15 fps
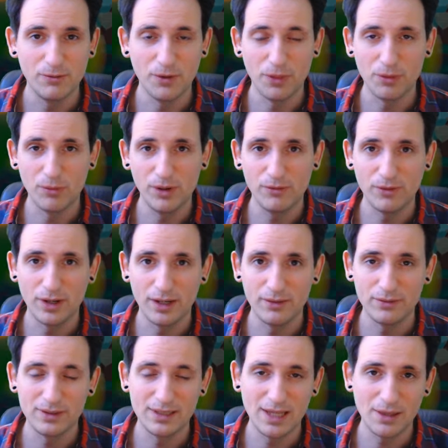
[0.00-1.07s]
with
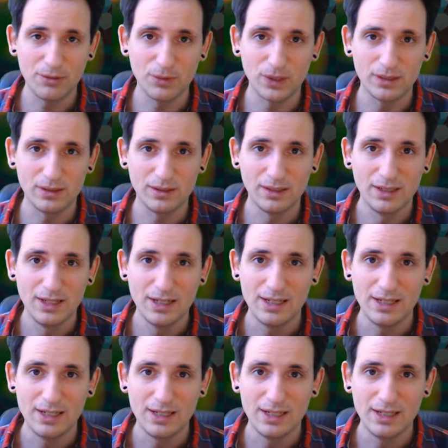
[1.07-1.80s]
3/5 Death Rattle.